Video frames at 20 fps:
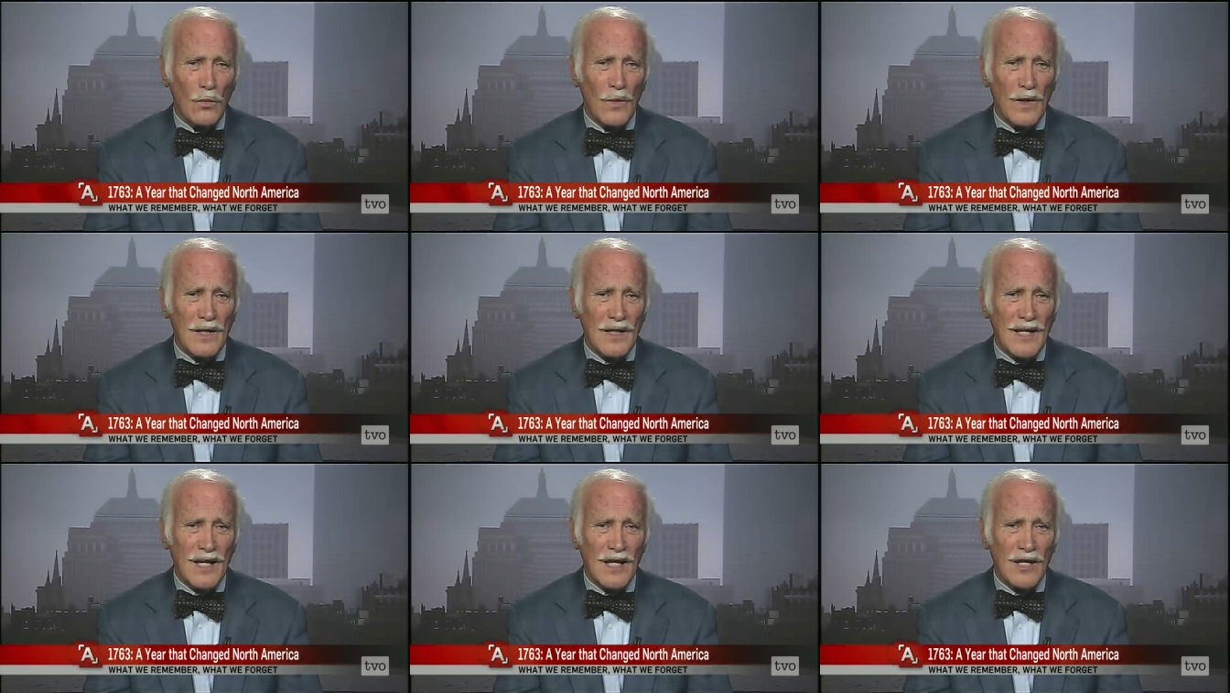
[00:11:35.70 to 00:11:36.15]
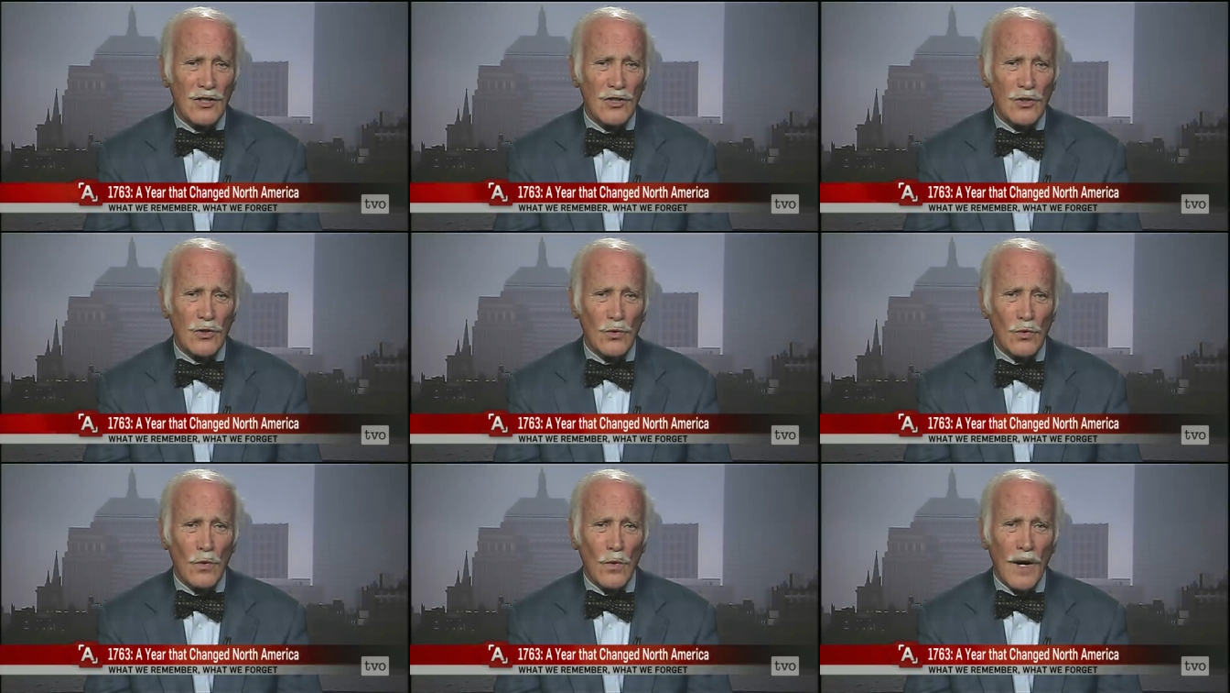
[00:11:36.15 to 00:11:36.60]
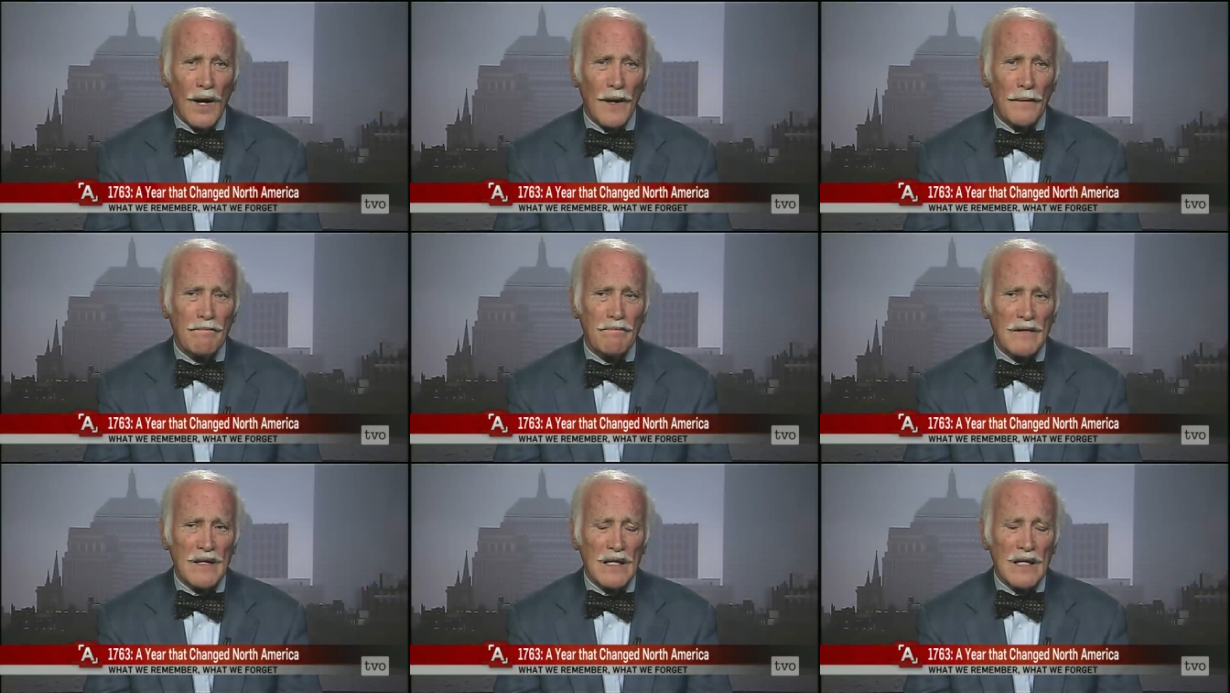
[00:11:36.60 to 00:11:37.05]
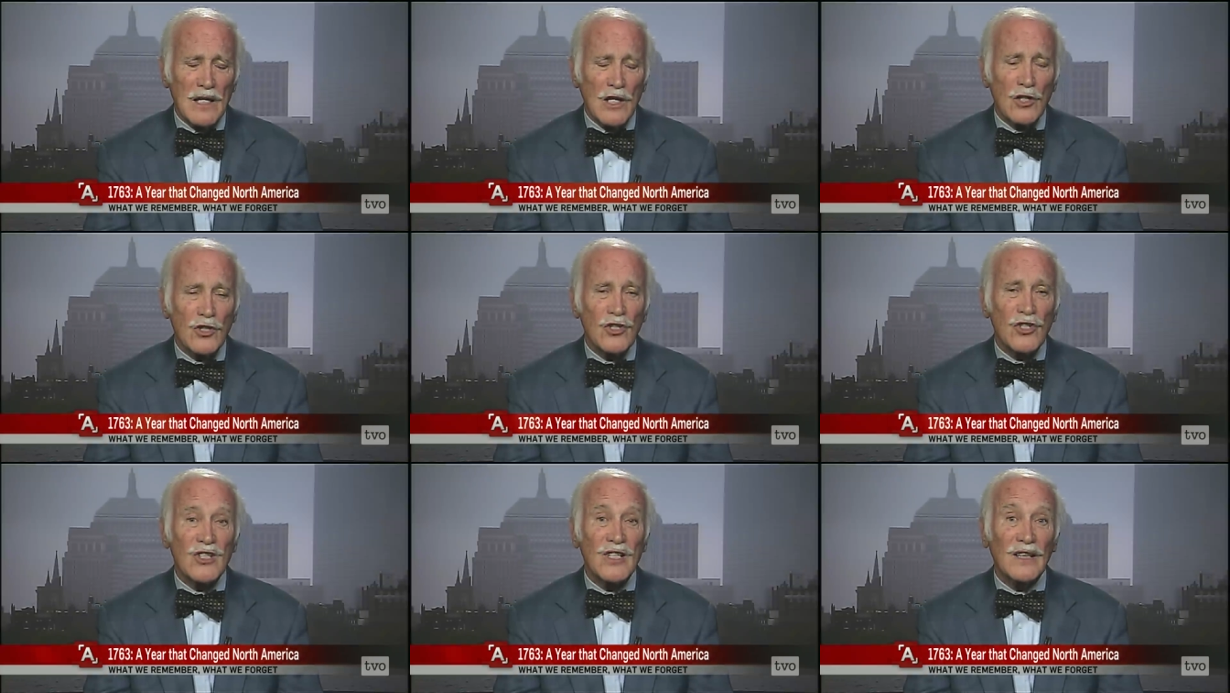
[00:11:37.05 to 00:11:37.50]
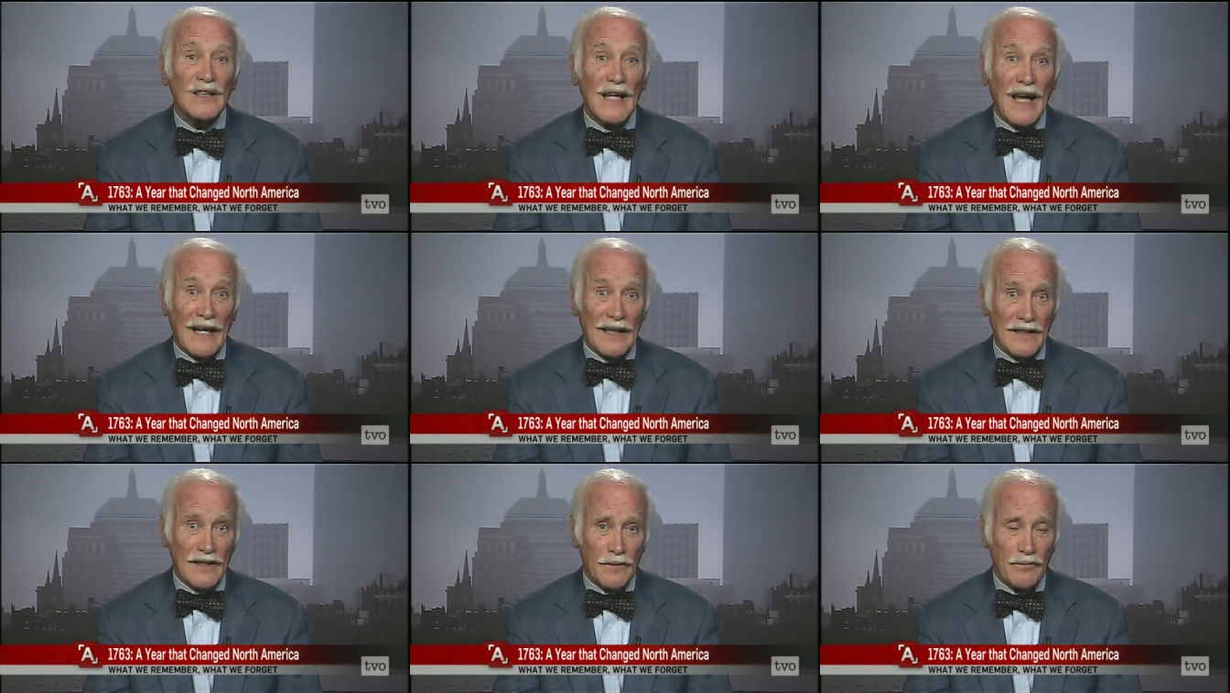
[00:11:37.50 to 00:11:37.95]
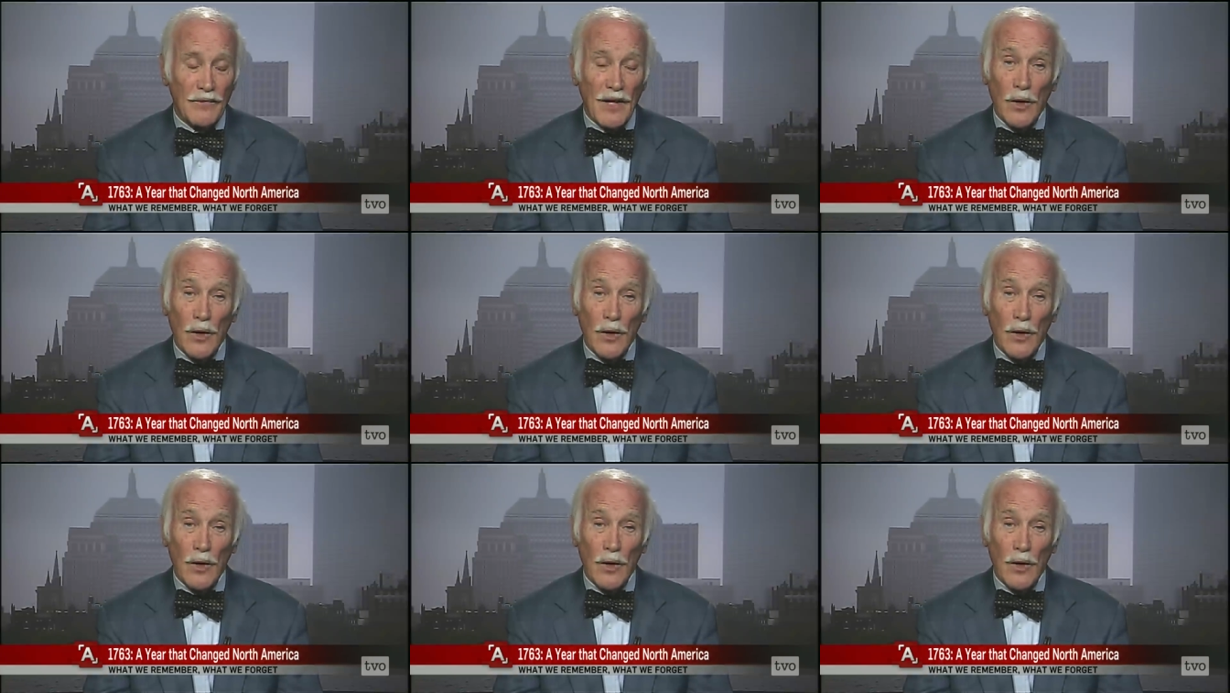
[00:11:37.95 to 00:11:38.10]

we tend to uh, select,